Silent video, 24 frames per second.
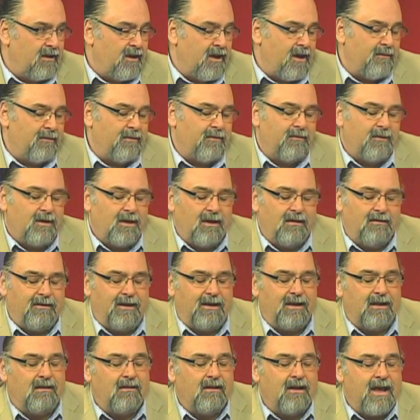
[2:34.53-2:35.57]
Um, I
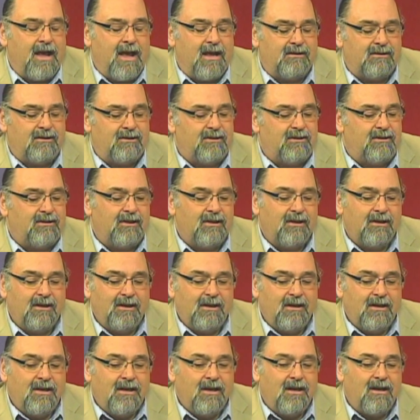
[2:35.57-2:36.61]
think at last,
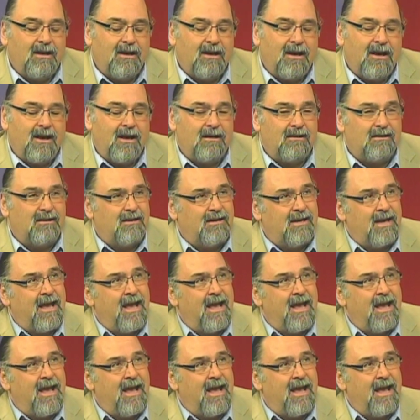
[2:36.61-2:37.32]
uh,